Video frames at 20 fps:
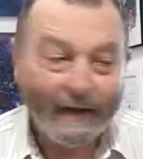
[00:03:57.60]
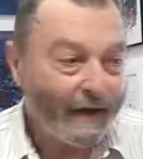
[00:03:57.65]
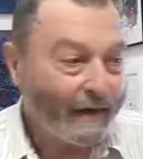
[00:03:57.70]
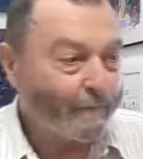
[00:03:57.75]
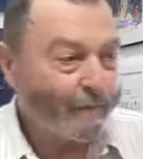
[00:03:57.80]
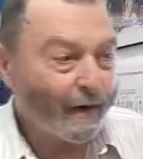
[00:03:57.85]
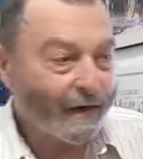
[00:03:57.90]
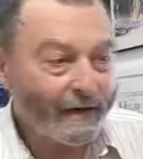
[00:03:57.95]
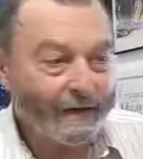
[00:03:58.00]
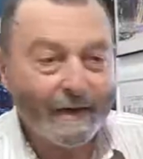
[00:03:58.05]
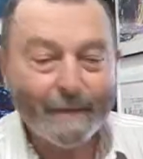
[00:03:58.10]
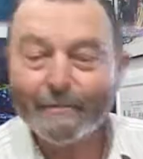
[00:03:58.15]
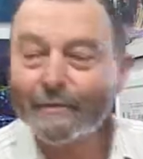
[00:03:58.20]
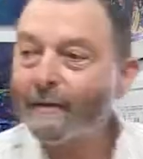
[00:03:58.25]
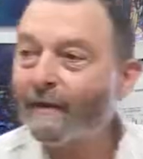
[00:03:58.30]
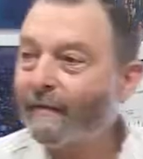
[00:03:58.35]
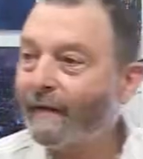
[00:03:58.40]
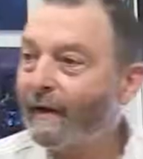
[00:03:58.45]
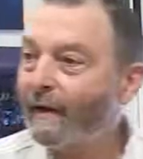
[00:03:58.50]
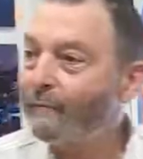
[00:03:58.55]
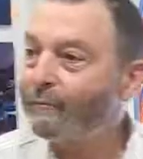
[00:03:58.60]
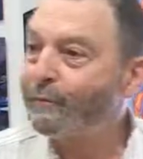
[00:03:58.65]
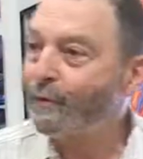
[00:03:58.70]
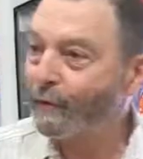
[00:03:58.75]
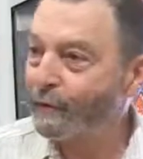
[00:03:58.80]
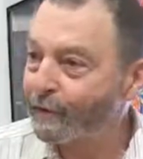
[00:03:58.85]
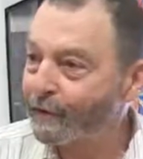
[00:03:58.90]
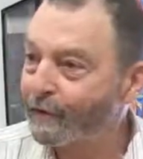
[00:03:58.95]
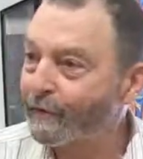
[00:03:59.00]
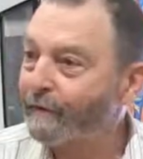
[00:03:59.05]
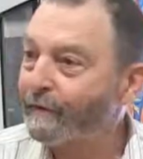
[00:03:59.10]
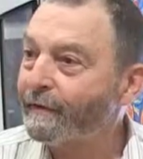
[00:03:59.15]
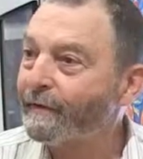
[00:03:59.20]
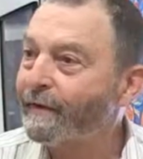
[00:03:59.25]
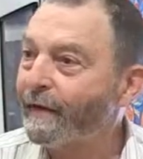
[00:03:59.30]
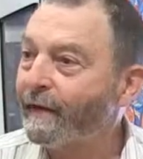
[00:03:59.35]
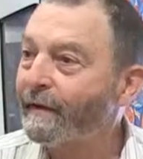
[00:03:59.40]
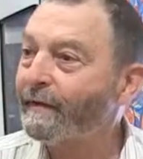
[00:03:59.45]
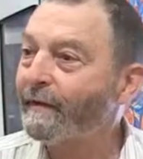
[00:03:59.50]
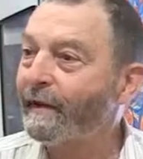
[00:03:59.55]
I brought a couple of brochures.
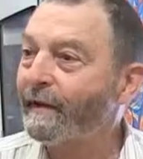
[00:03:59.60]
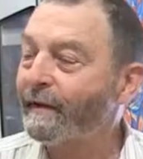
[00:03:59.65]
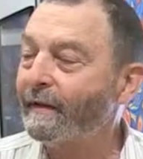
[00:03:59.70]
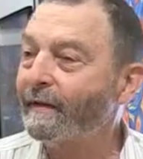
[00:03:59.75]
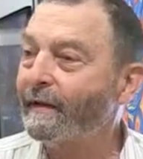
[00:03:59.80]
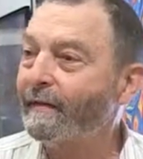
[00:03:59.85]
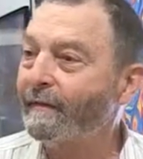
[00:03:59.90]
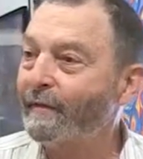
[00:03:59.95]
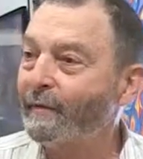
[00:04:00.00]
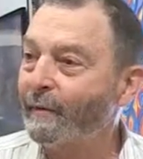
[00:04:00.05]
Yes, I can give you